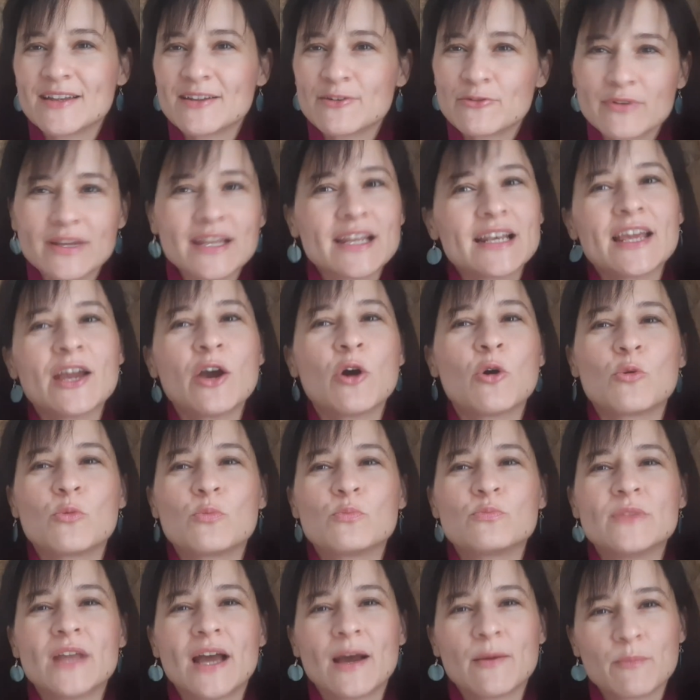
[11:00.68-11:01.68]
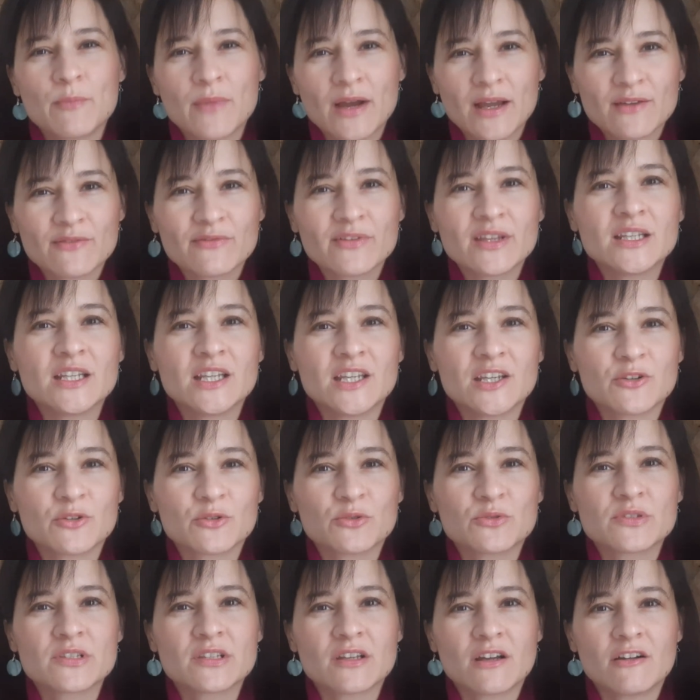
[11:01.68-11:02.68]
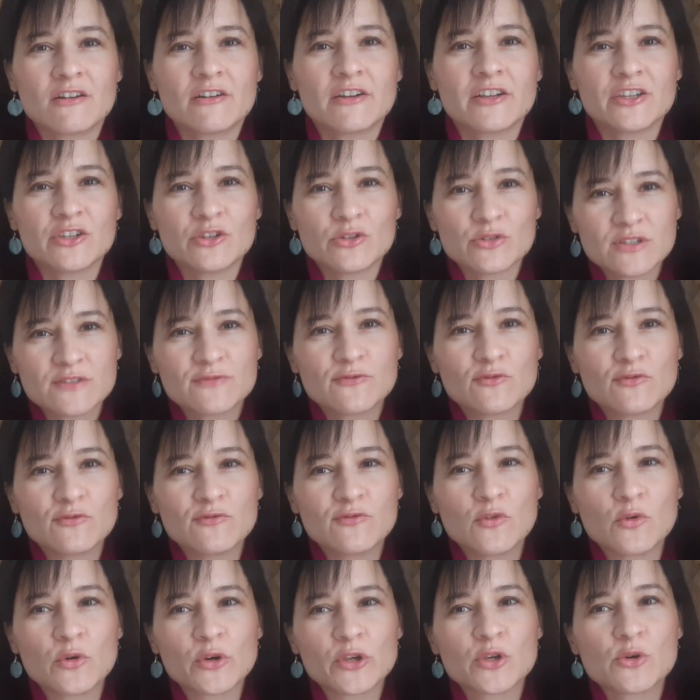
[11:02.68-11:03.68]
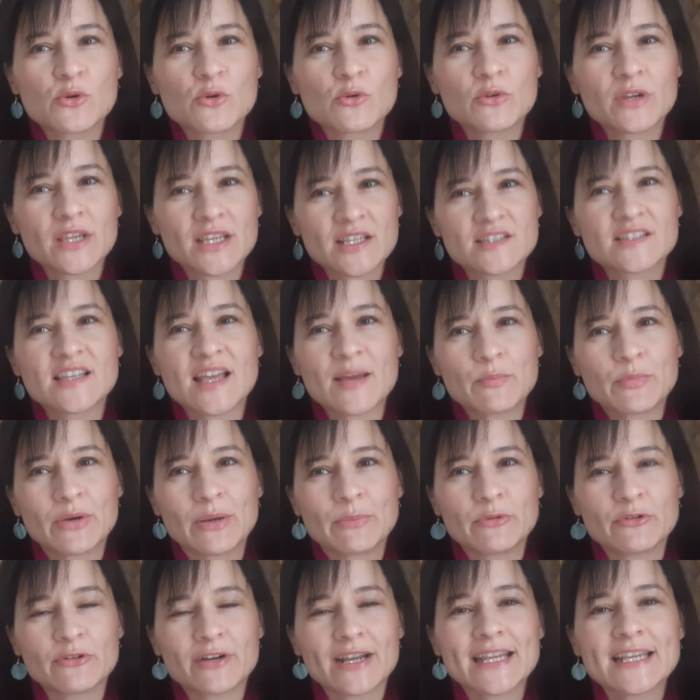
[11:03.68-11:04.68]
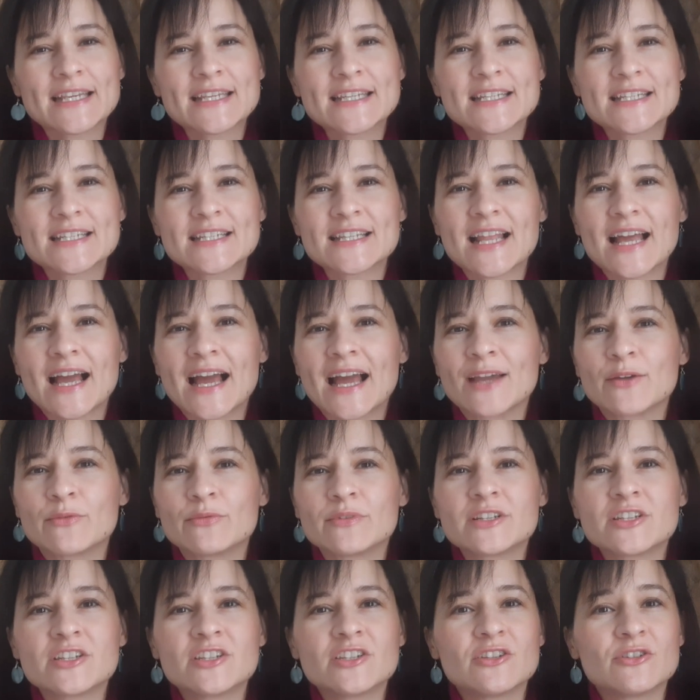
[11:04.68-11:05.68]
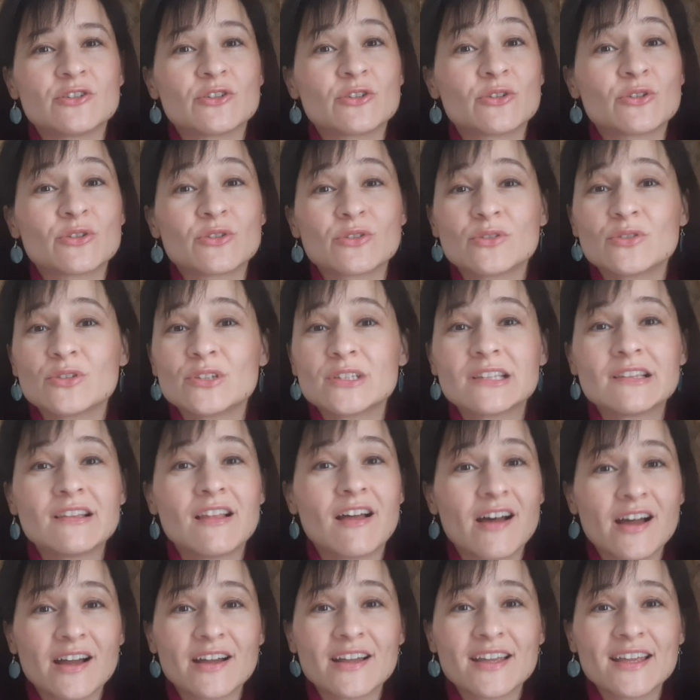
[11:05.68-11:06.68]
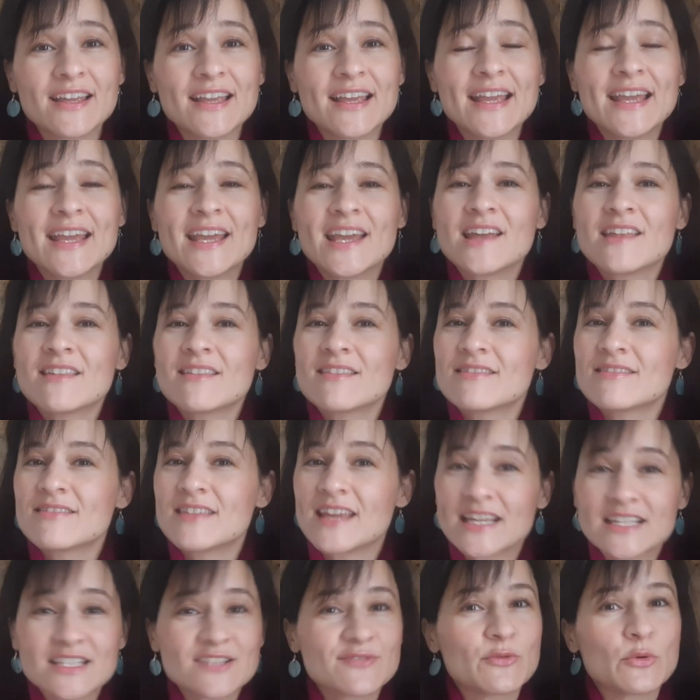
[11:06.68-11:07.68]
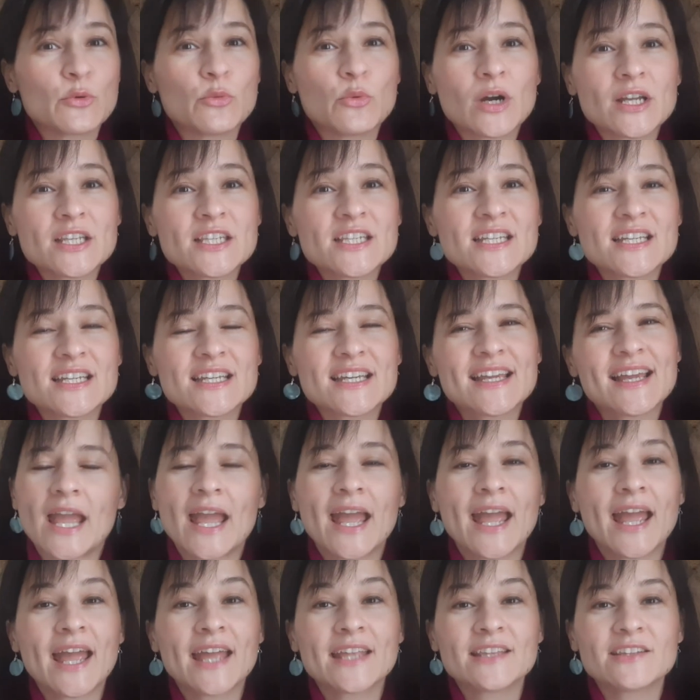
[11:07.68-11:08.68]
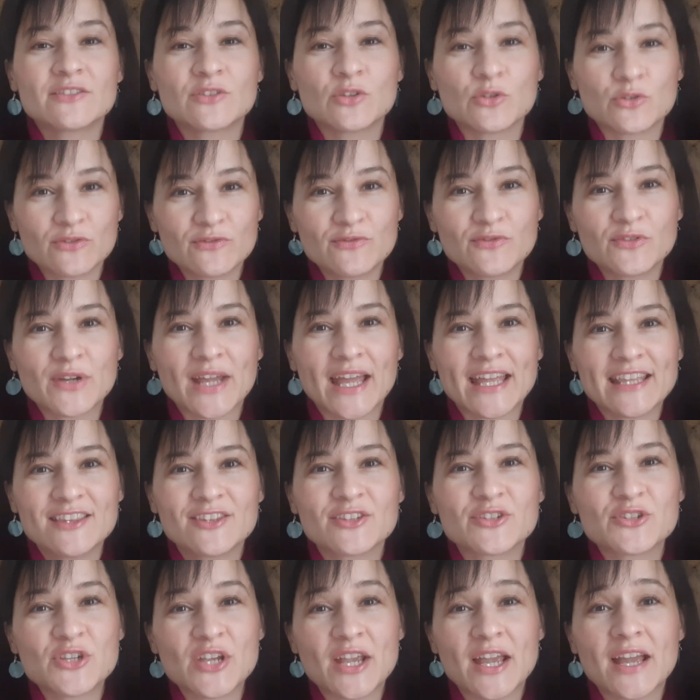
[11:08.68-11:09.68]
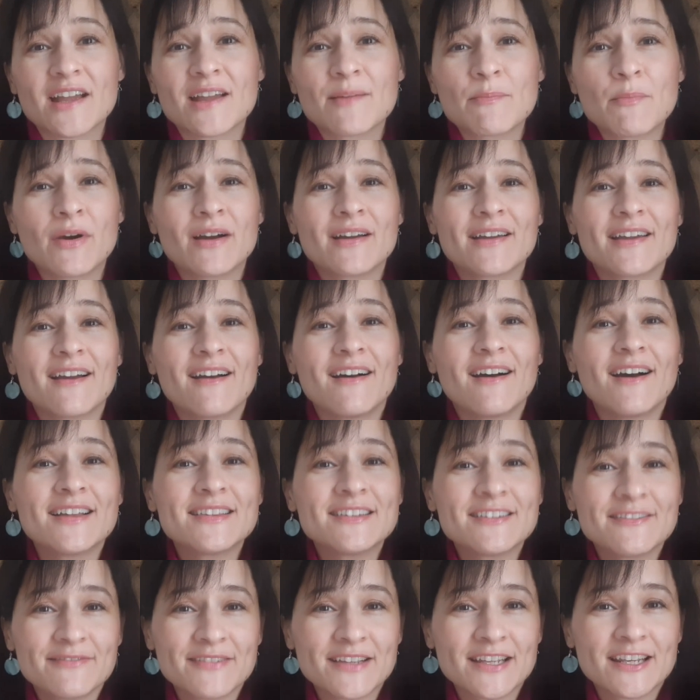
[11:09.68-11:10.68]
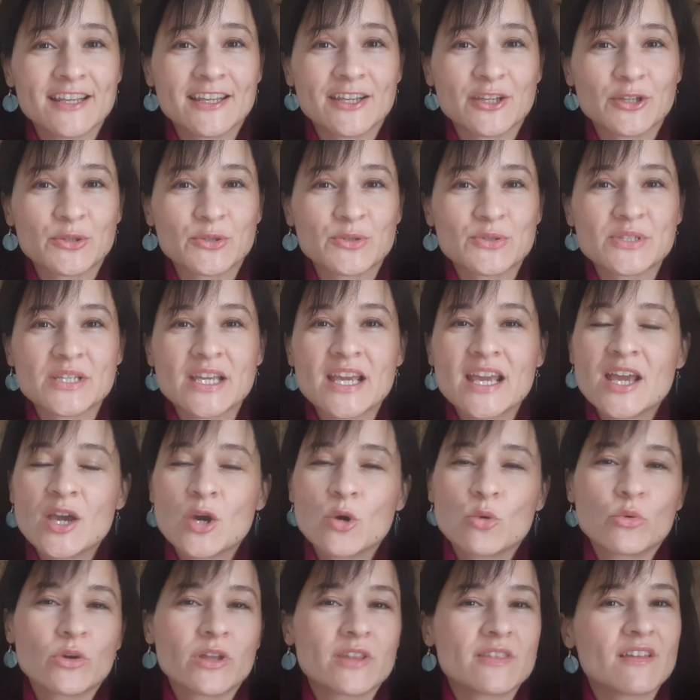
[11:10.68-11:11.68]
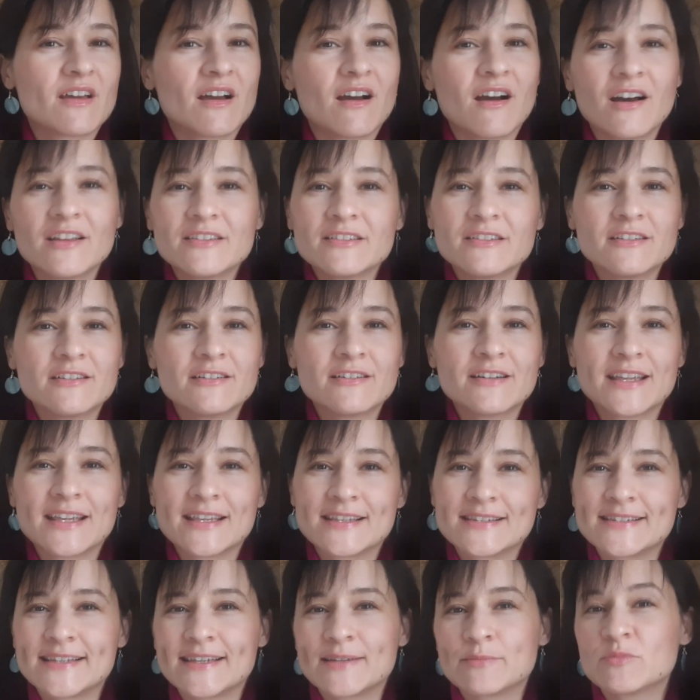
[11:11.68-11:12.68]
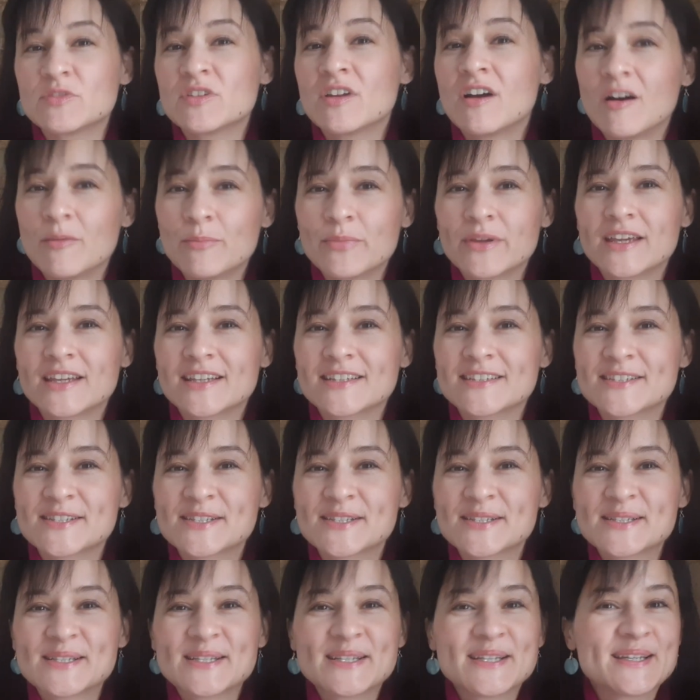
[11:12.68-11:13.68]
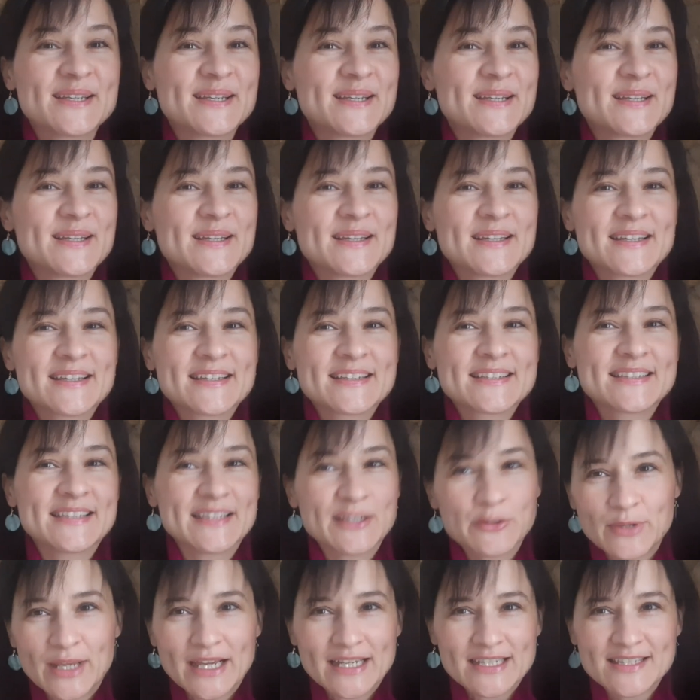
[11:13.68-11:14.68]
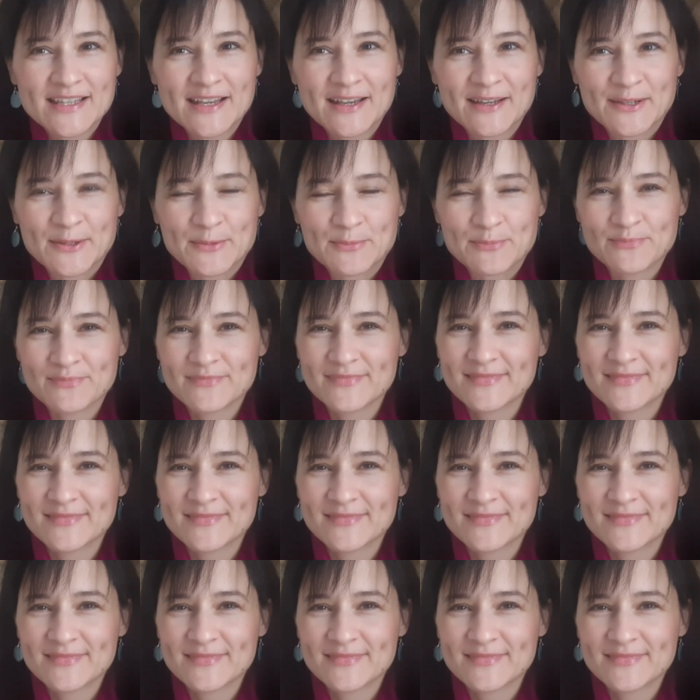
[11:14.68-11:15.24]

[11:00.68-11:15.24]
really hope that my videos are useful for your exam preparation. I wish you good luck. Thanks for watching, and don't forget to check my other videos with other exam topics. See you next time.